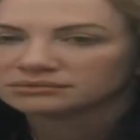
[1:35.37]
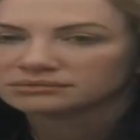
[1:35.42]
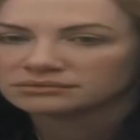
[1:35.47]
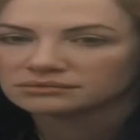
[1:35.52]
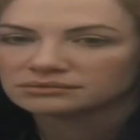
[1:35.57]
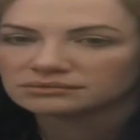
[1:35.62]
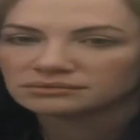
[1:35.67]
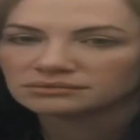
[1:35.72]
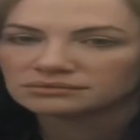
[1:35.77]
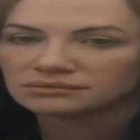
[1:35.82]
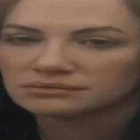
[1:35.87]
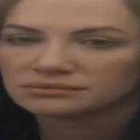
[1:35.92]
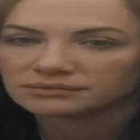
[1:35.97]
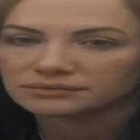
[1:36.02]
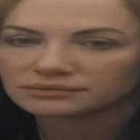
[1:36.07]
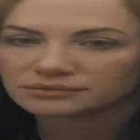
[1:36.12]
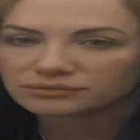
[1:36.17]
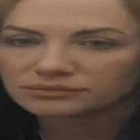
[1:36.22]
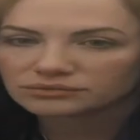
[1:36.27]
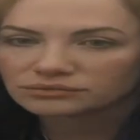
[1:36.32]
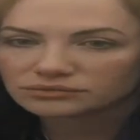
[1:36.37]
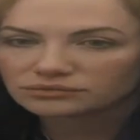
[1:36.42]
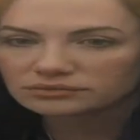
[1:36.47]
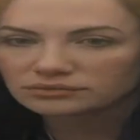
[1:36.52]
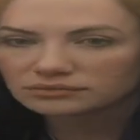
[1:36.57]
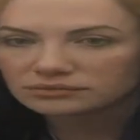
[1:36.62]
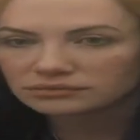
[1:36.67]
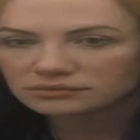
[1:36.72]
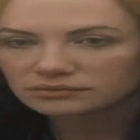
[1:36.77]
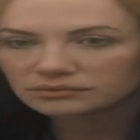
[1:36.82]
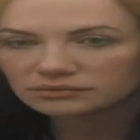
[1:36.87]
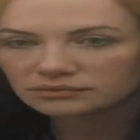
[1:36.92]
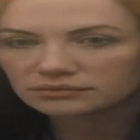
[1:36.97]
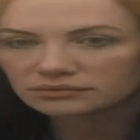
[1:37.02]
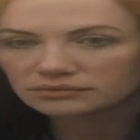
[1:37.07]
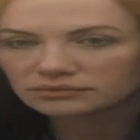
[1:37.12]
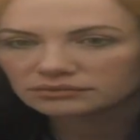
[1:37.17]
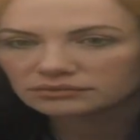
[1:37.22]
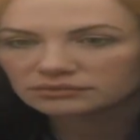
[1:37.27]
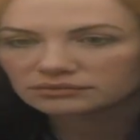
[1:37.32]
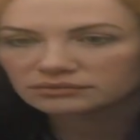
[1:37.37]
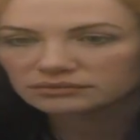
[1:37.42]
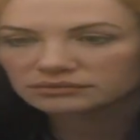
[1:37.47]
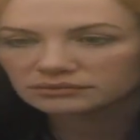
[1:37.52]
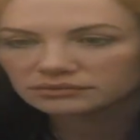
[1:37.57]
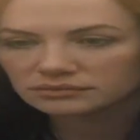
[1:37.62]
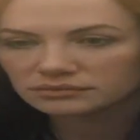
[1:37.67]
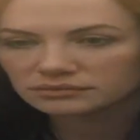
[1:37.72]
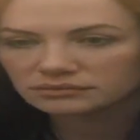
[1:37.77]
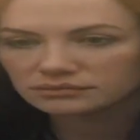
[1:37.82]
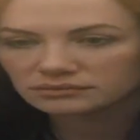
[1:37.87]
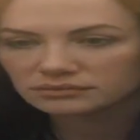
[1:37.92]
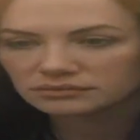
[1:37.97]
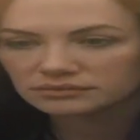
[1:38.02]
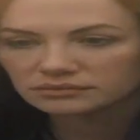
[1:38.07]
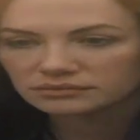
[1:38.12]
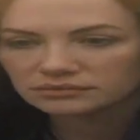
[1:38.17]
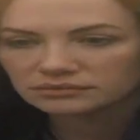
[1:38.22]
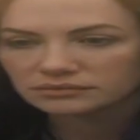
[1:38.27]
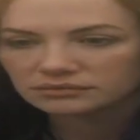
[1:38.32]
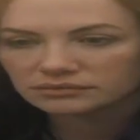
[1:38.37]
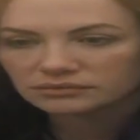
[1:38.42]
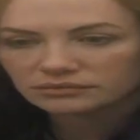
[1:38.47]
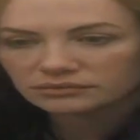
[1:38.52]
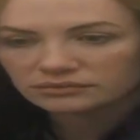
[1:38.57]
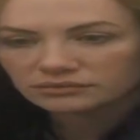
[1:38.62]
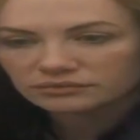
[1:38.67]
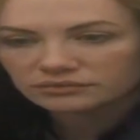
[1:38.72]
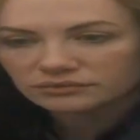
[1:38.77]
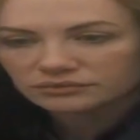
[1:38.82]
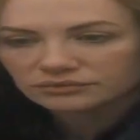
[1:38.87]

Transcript: This person isn't speaking.